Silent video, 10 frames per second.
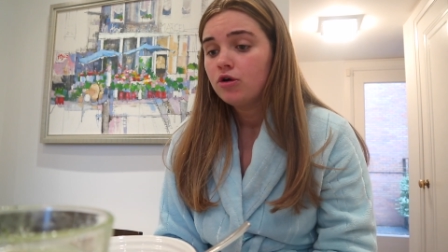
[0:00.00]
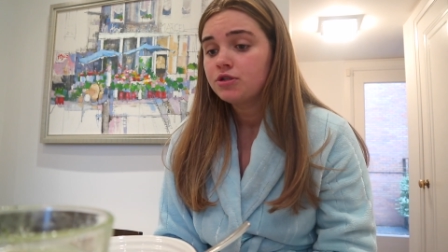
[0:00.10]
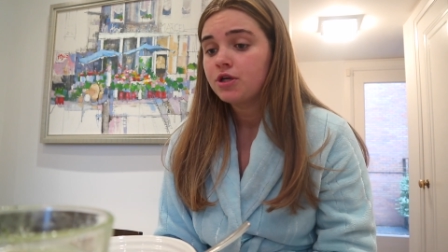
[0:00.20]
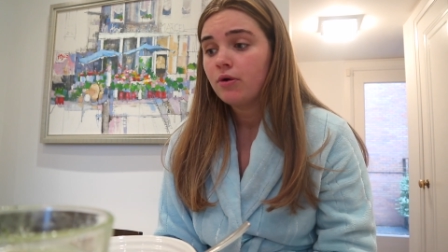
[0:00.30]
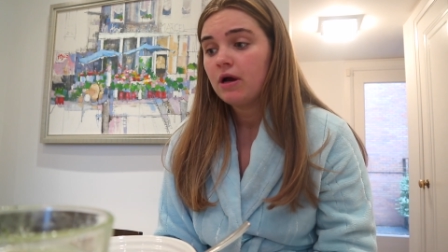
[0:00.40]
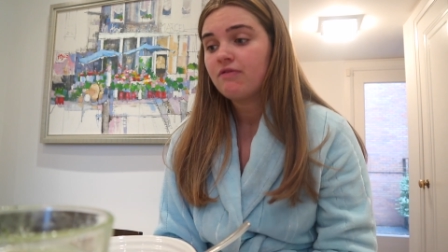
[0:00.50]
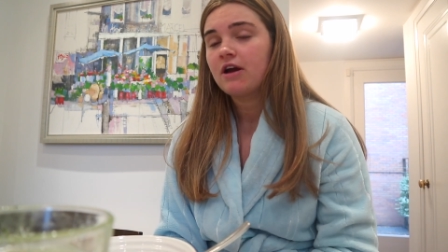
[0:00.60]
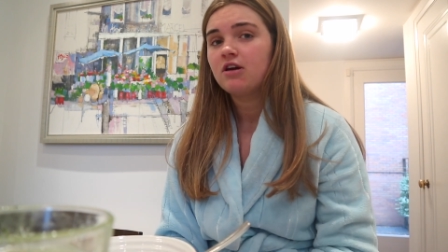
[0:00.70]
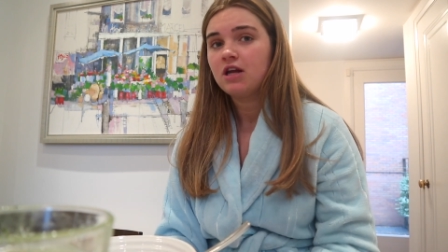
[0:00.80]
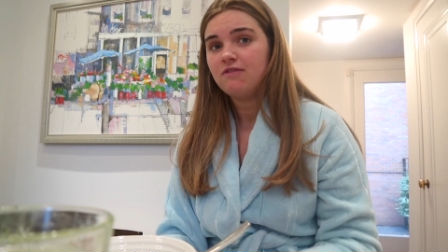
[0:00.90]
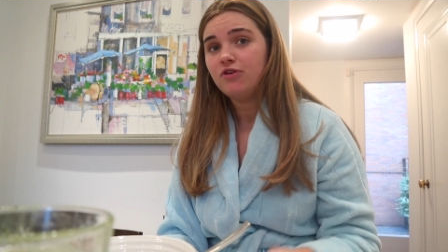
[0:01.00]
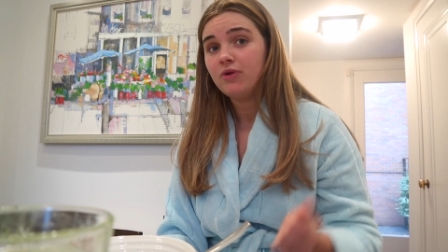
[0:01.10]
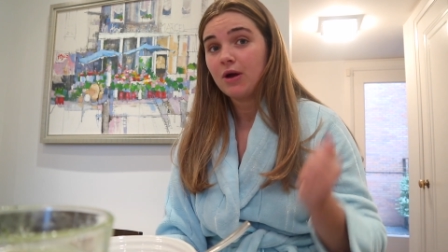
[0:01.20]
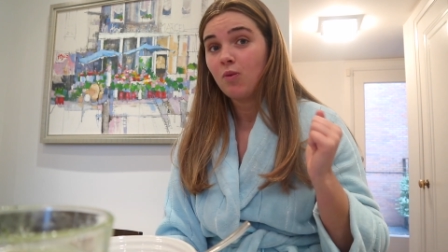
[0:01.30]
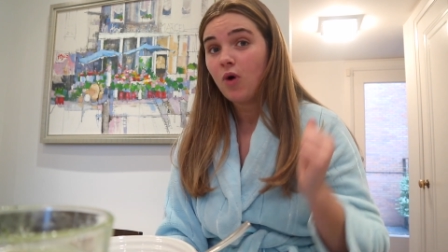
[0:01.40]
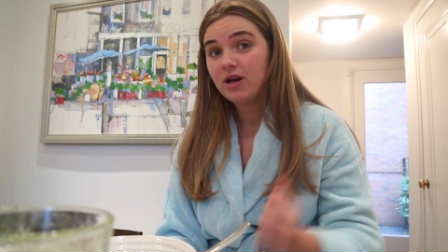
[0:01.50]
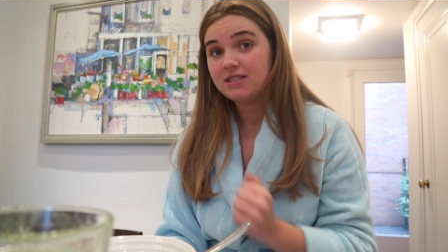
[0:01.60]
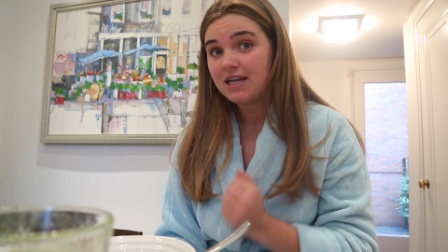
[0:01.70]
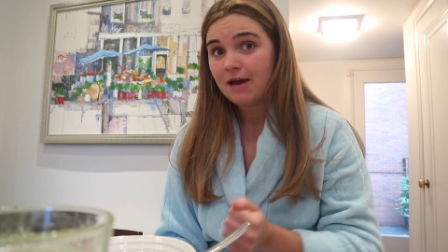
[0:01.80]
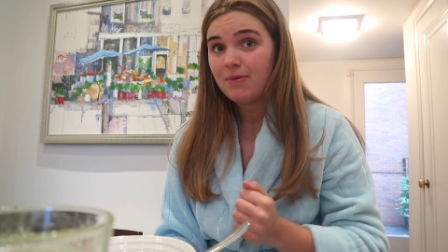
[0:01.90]
So if I could give you like one
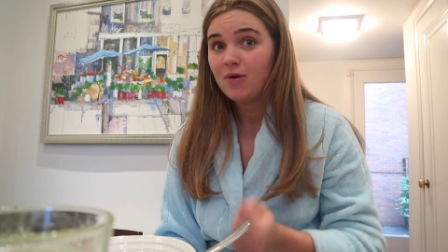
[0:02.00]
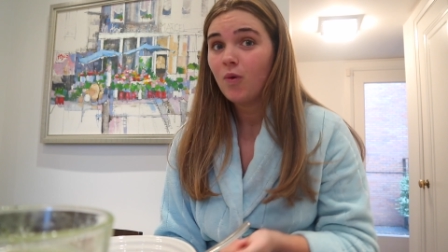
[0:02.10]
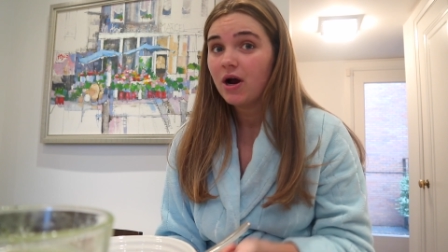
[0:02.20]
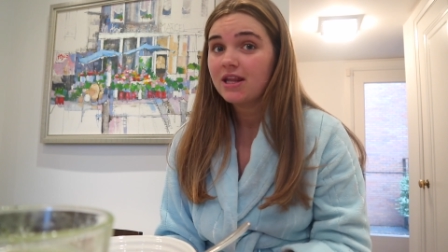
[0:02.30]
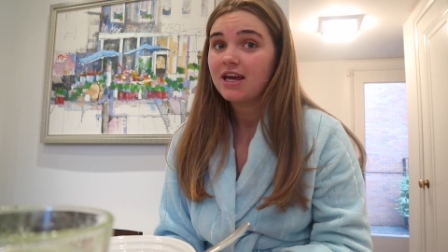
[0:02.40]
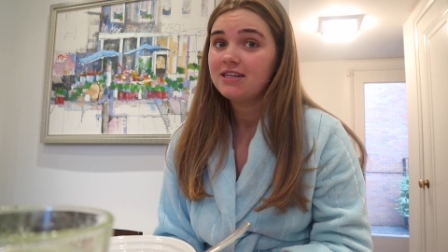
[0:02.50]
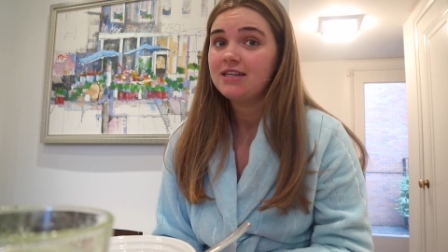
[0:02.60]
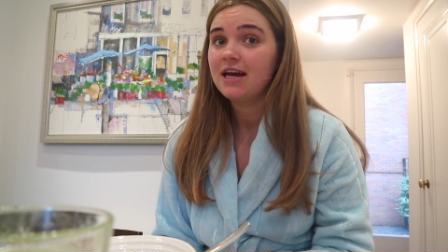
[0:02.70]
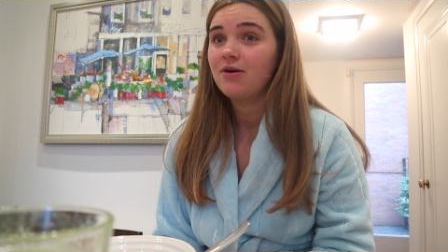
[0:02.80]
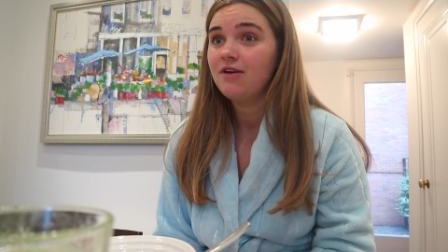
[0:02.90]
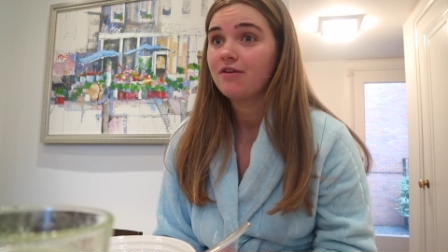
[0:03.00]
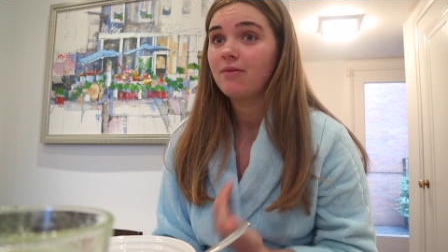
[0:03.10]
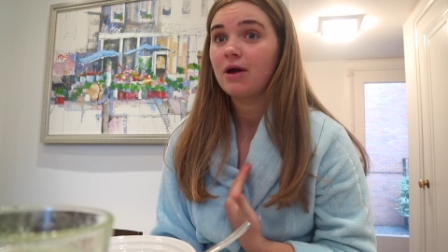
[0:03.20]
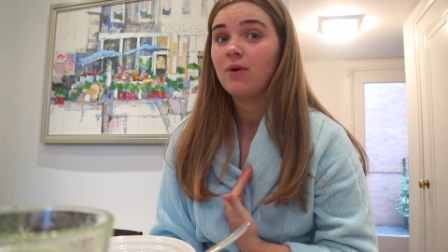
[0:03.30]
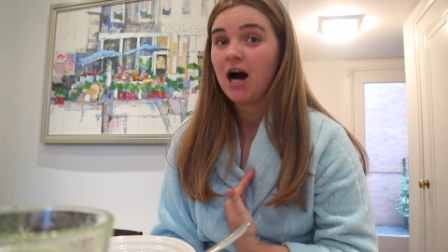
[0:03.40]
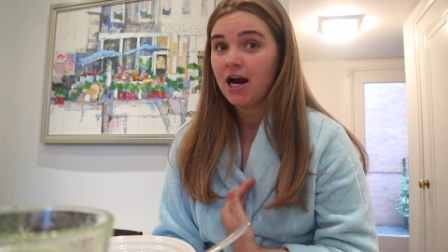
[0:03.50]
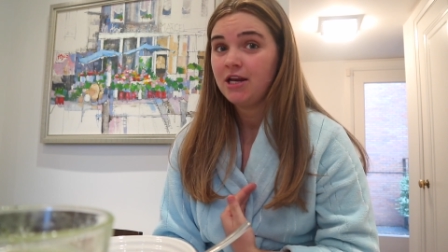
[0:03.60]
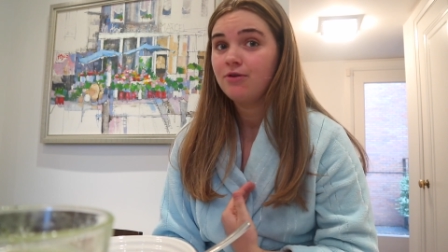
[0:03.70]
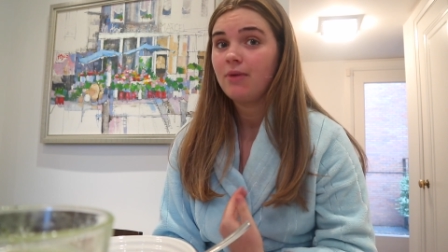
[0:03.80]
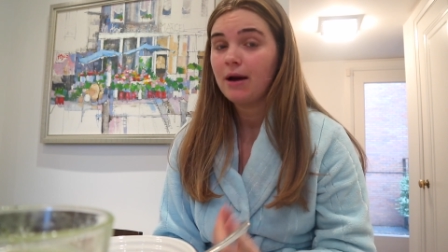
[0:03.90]
tip and one thing to take away from like what I
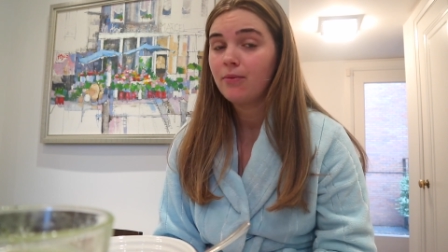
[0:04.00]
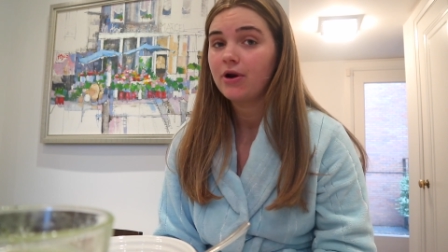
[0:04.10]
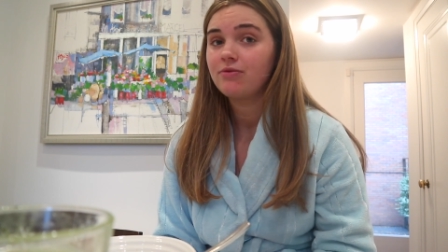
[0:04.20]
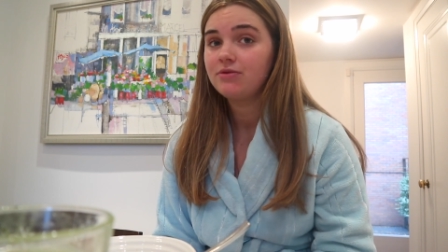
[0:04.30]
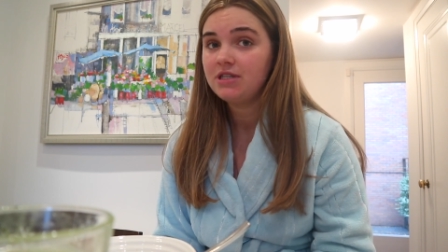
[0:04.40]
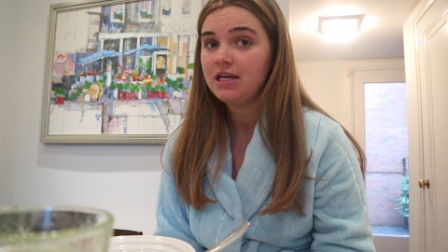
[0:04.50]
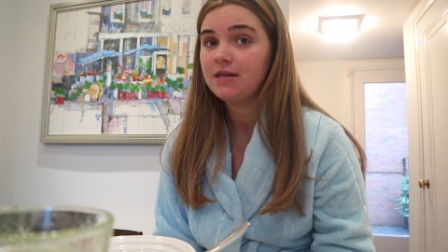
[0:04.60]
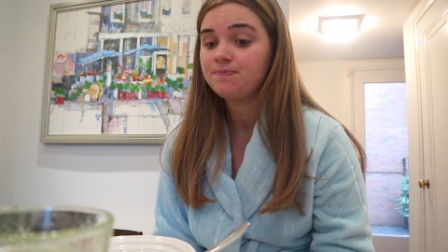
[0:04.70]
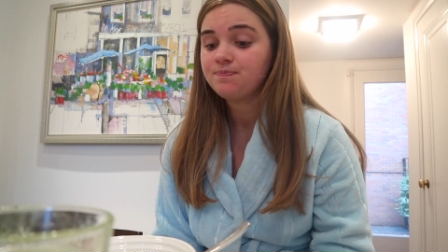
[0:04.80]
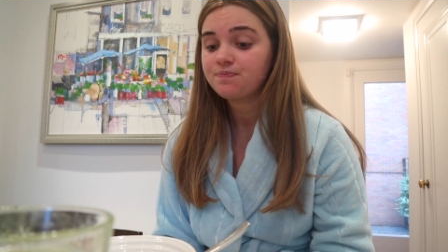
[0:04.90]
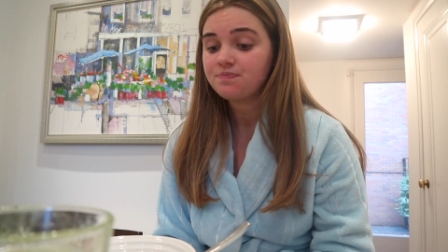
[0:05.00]
do in my morning routine